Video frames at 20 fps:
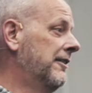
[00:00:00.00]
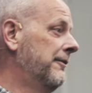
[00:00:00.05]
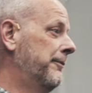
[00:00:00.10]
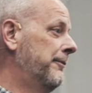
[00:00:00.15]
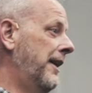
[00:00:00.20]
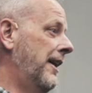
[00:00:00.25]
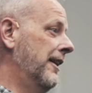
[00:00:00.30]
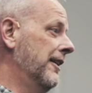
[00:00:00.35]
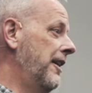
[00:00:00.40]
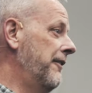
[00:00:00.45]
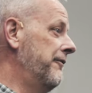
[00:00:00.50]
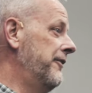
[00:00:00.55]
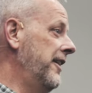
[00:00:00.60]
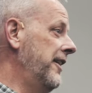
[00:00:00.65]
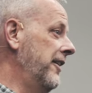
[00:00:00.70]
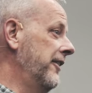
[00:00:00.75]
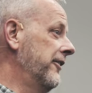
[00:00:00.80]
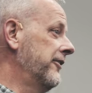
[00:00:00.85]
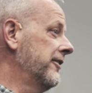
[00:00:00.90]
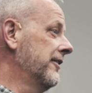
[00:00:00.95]
But I love
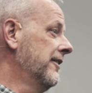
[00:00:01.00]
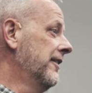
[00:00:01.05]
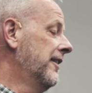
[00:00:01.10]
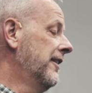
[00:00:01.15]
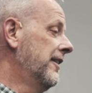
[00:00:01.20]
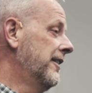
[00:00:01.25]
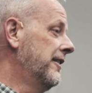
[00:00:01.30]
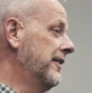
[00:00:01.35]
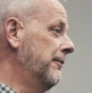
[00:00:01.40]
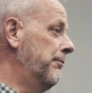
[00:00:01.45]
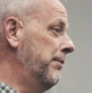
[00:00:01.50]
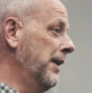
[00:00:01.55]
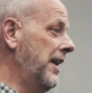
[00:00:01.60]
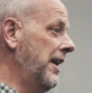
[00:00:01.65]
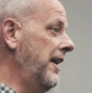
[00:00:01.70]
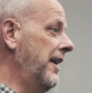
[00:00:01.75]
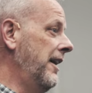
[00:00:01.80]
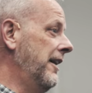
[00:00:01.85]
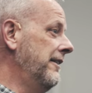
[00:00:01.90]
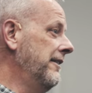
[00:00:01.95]
this the
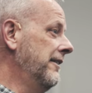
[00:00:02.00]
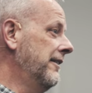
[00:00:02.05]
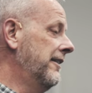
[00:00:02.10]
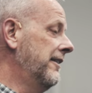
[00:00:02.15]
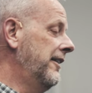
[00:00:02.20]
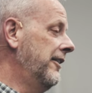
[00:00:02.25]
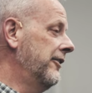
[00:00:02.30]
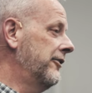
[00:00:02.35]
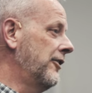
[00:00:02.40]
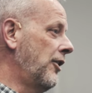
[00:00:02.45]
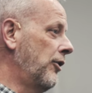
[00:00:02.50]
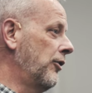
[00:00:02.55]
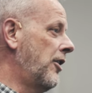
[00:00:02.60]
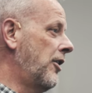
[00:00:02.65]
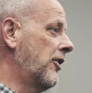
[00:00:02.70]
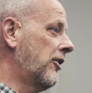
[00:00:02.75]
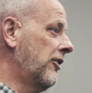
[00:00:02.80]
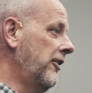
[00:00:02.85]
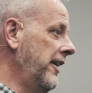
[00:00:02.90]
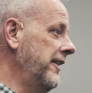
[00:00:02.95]
blood is no
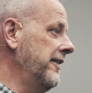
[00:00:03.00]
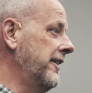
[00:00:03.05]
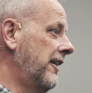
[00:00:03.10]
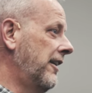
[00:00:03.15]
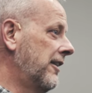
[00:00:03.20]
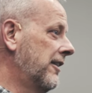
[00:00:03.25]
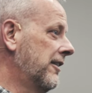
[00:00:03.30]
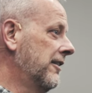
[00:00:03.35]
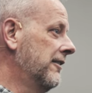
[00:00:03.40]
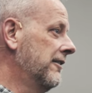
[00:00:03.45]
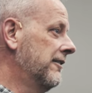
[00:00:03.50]
longer in there.